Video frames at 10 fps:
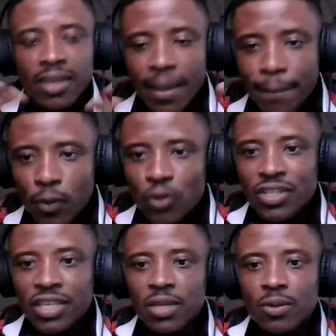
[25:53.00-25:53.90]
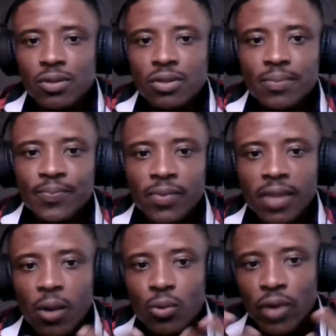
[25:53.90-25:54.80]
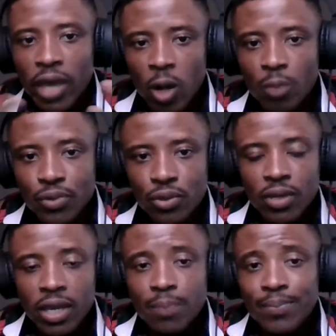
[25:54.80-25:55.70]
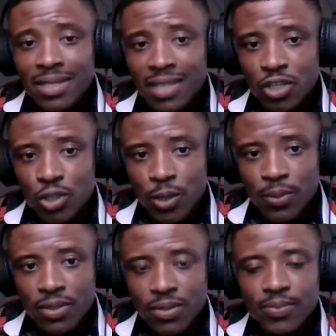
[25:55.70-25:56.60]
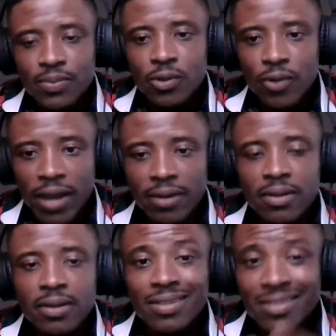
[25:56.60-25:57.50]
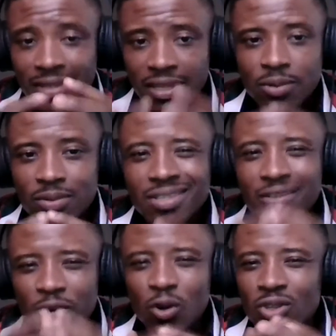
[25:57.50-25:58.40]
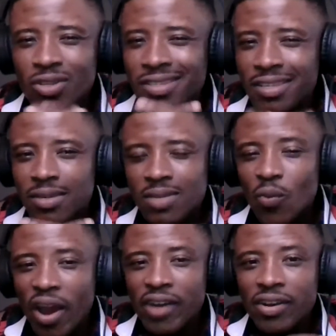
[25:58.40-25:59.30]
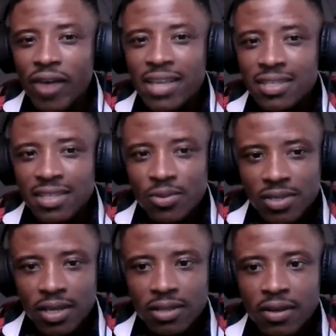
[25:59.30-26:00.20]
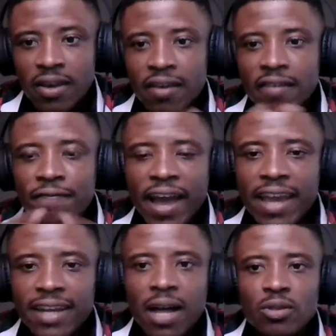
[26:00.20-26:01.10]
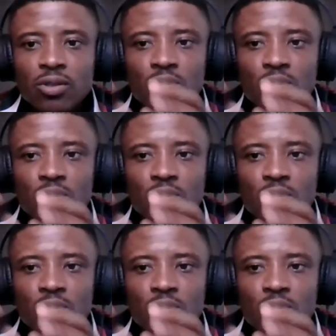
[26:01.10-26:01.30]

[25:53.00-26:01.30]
get more skills that will help you get better jobs, all right? Skills, focus on skills, acquire the right skill set. Find out,